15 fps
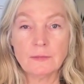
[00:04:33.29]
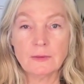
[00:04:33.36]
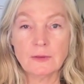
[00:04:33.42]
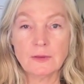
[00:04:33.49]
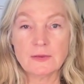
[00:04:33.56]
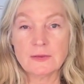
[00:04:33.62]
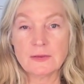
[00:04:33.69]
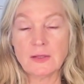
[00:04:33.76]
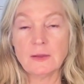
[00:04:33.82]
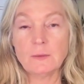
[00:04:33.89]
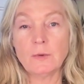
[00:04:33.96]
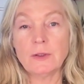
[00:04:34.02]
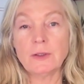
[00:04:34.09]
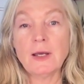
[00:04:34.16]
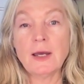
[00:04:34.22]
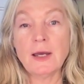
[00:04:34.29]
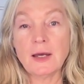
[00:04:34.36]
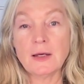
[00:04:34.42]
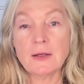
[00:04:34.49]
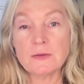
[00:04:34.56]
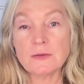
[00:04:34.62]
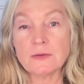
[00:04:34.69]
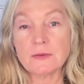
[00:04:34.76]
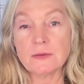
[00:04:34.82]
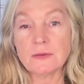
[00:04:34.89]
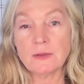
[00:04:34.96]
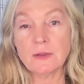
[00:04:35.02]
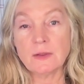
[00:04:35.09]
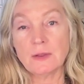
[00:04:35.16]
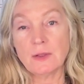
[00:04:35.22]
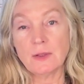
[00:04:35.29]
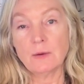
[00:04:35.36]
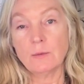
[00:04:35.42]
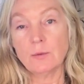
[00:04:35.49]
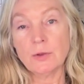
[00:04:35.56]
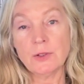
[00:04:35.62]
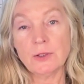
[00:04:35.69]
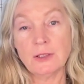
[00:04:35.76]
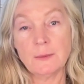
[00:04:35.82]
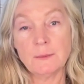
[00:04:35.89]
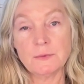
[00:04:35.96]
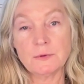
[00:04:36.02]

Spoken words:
Let's say one has woken up